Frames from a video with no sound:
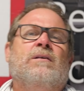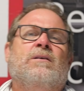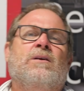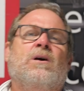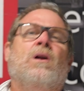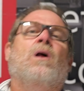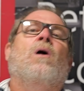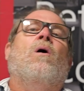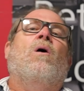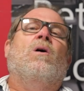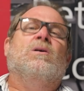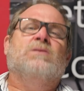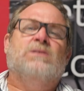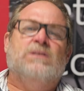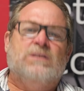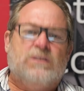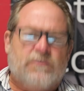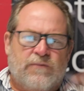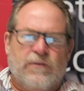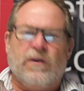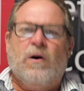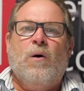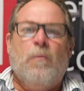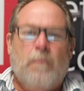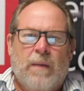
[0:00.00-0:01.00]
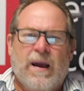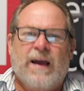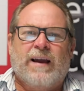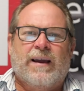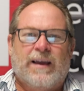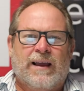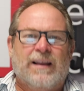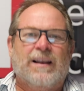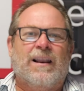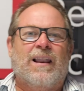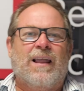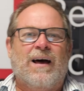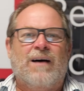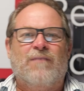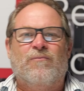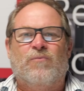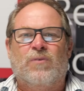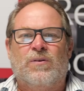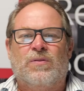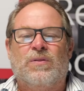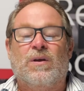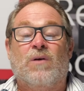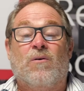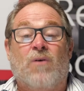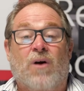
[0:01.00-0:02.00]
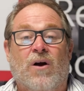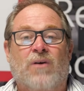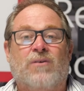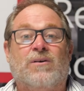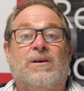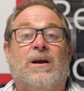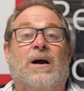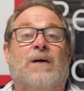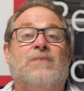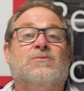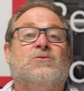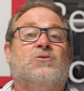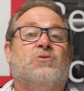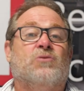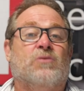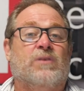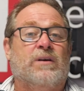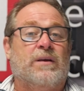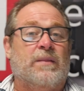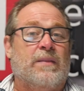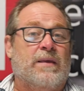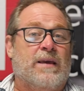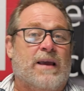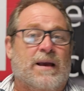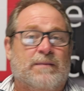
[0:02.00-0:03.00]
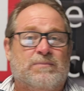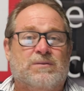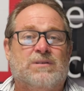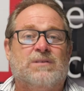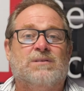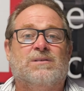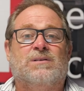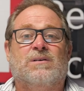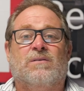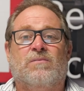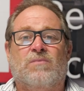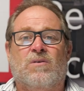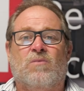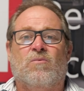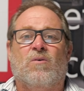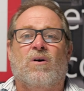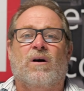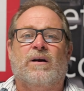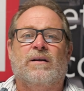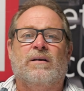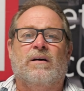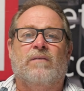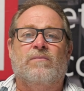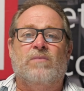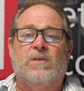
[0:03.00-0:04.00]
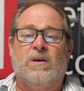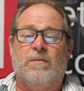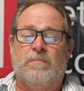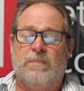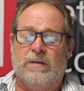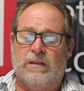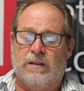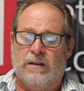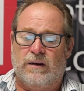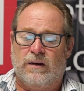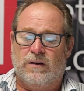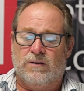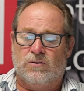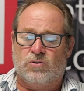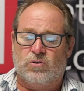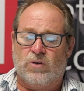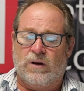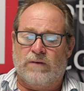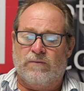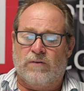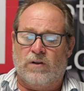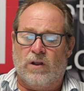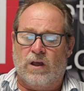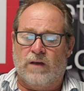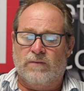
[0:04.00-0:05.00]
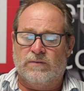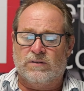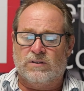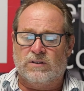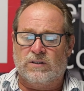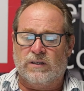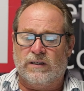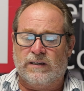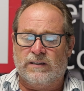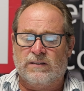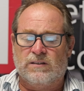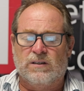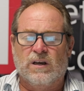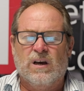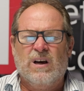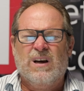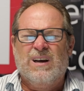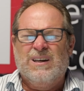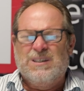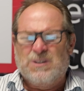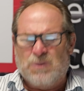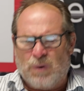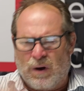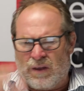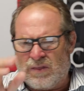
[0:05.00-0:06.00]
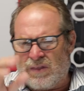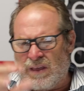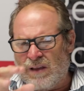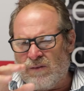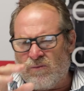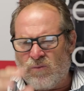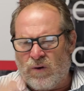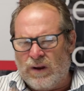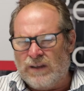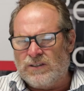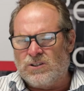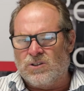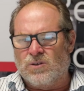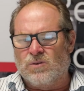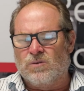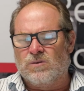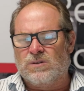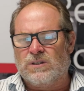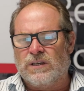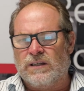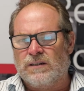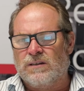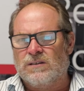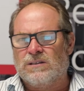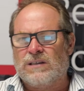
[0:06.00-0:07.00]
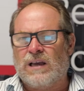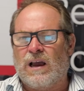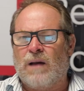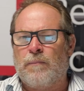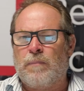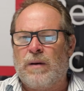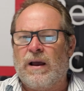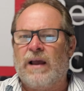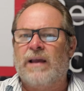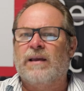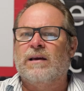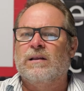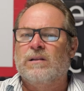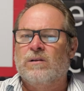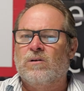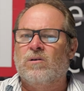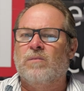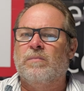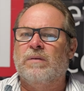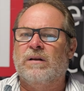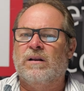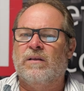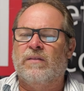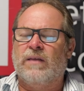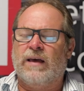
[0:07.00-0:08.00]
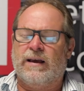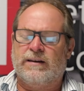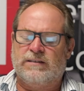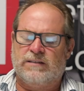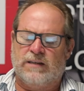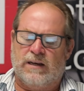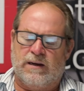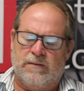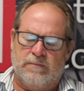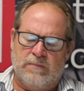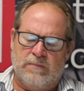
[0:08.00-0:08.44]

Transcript: Aussies fell back in love with their own country in the absence of the ability to travel overseas. So I think regional centres are paying a little bit of that